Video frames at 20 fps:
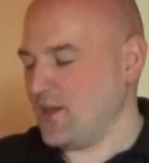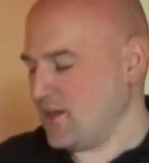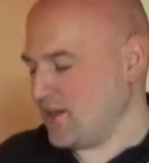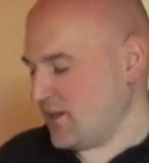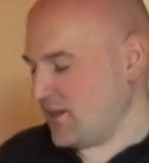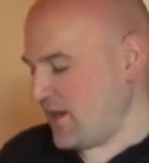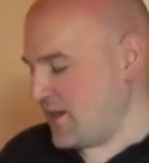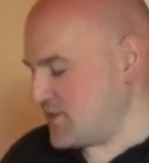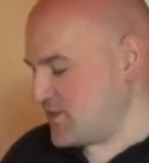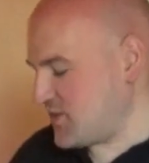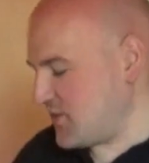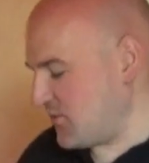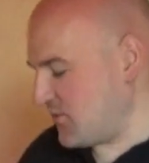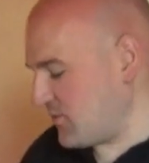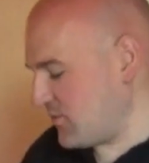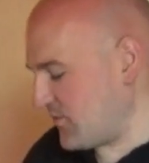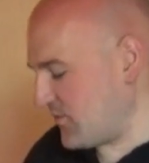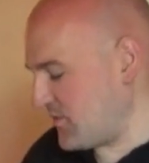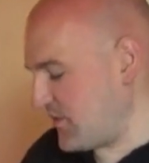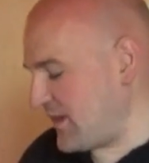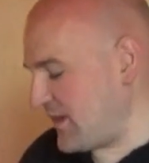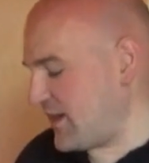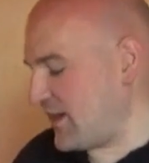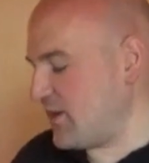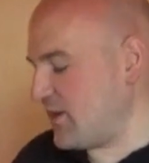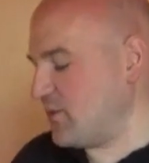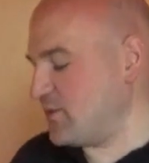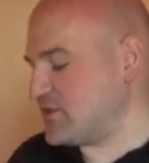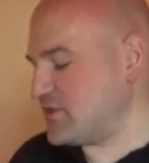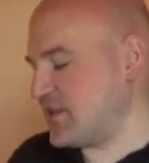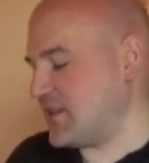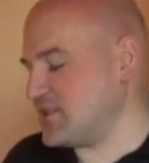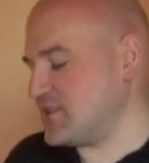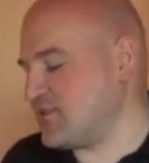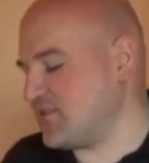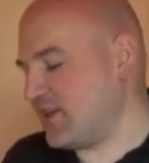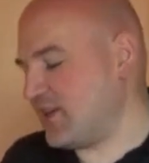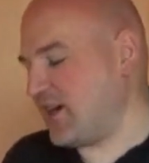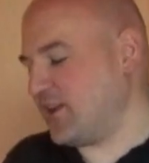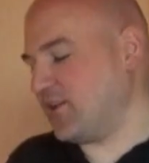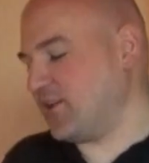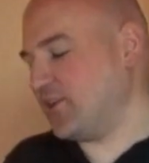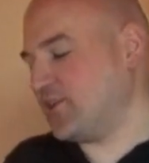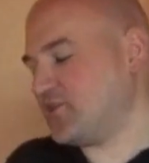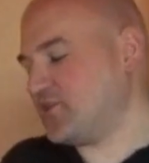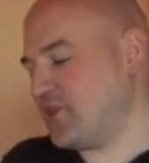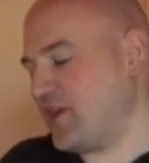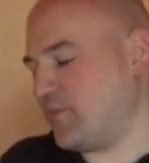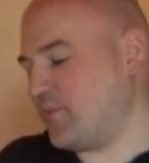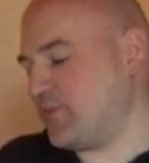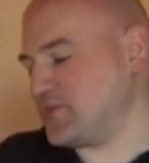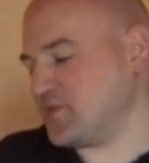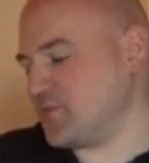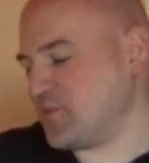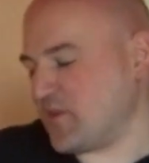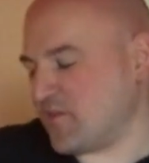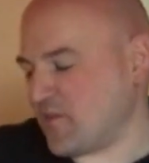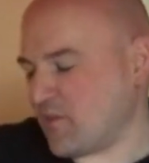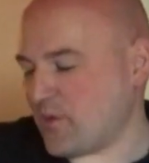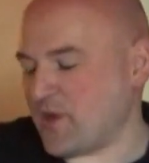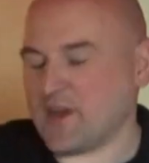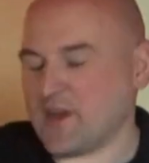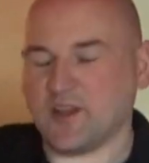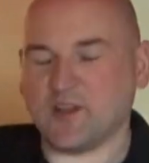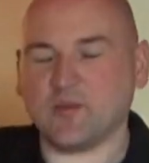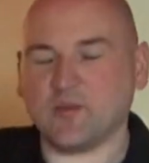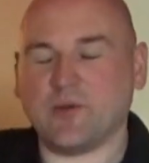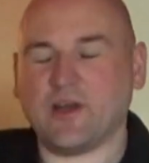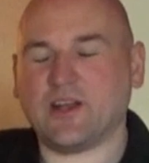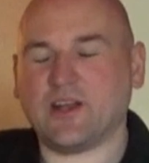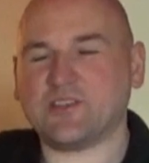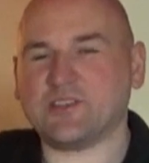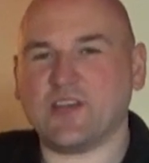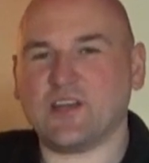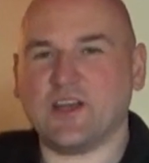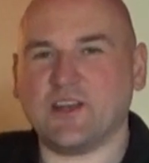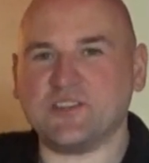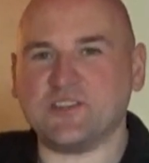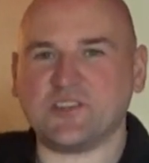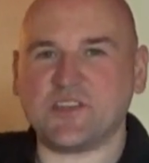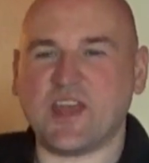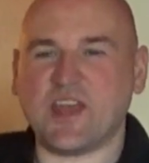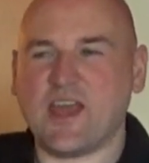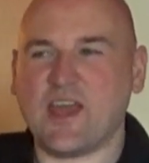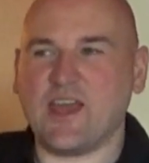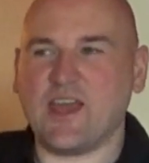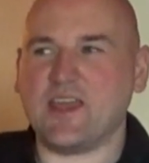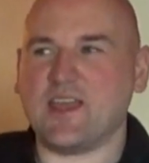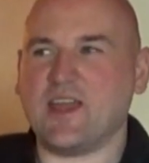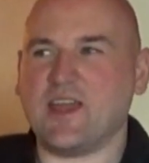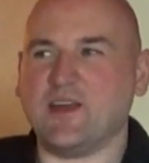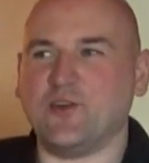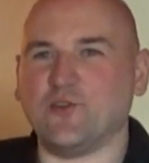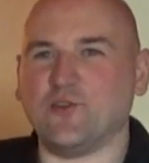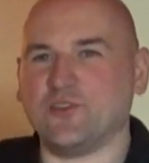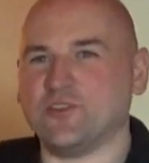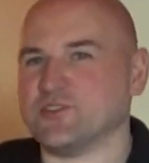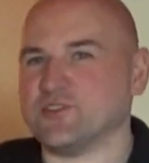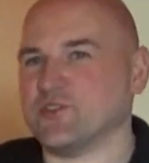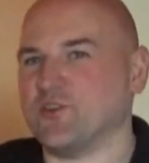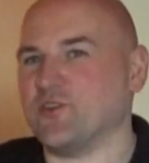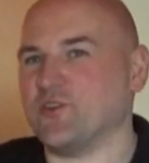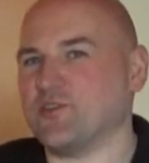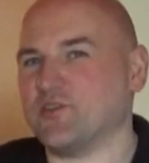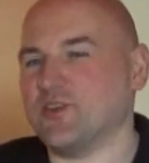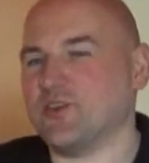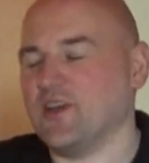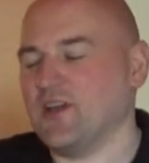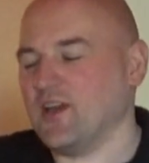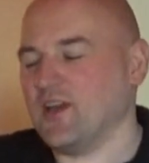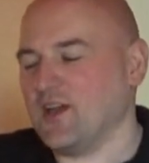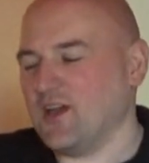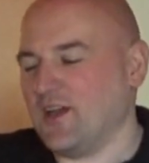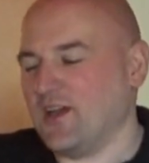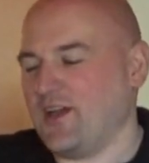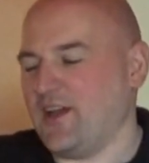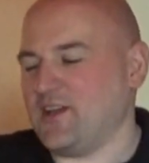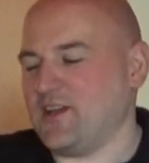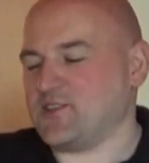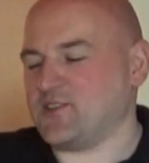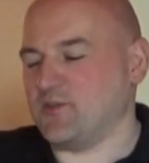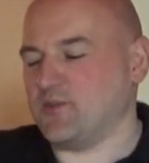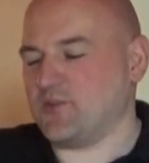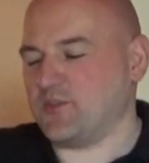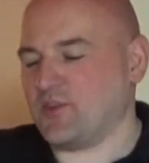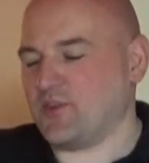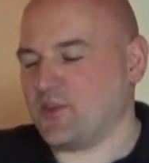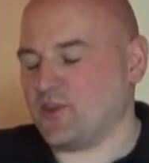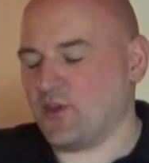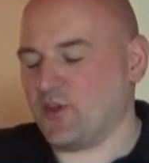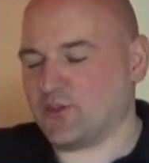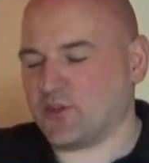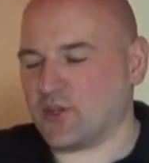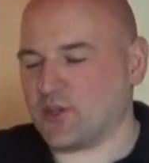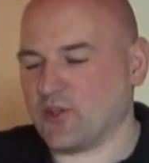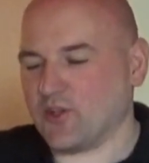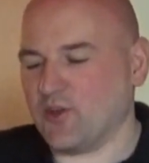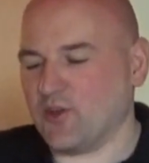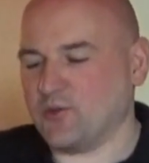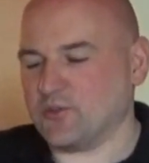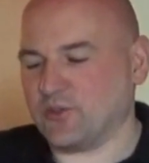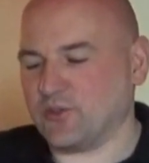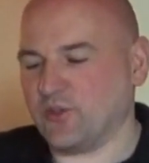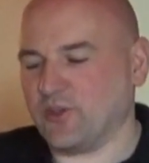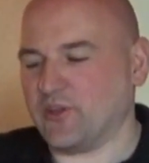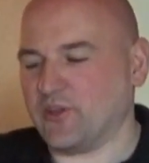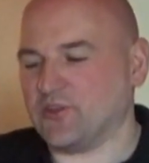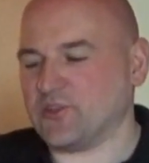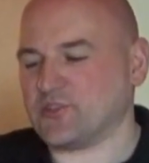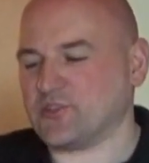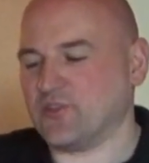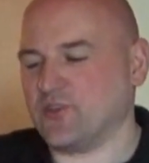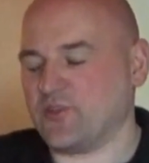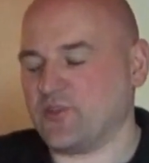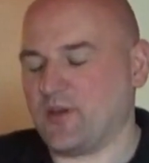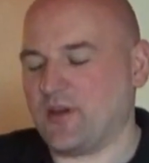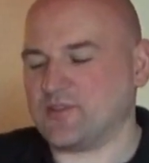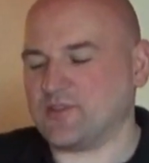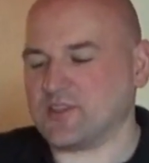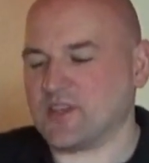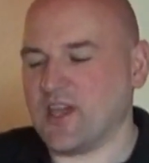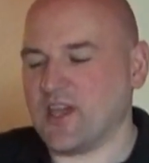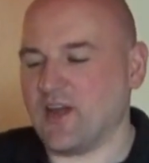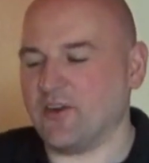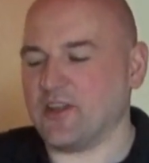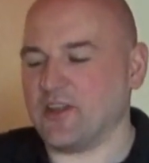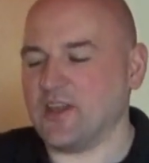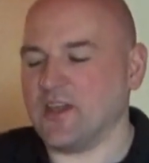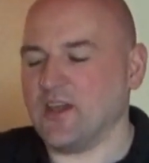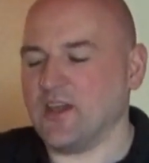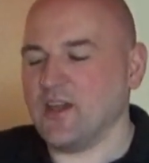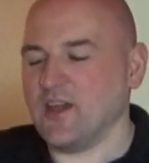Okay, so the thing I always tend to find on a trip is a bit of a pain in the backside is the and other stuff. So not the clothes, all the other stuff you have to carry.